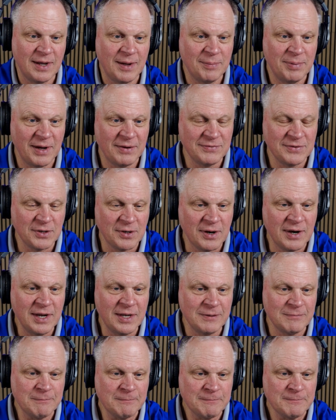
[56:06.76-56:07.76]
above the
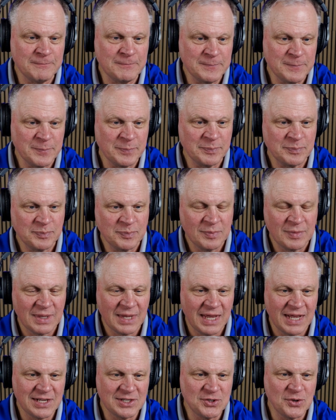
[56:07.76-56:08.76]
green.
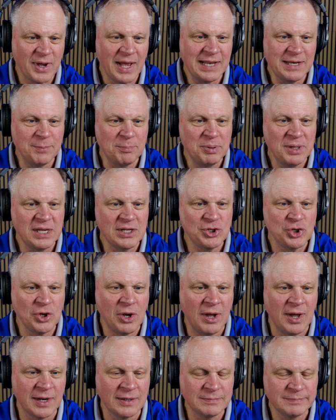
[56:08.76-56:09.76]
And so I had to pitch
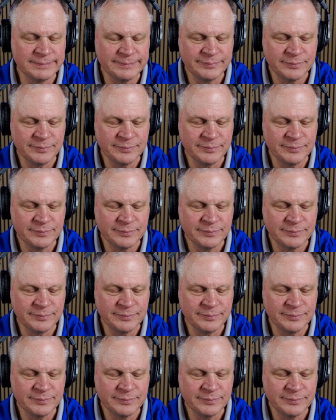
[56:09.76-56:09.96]
on.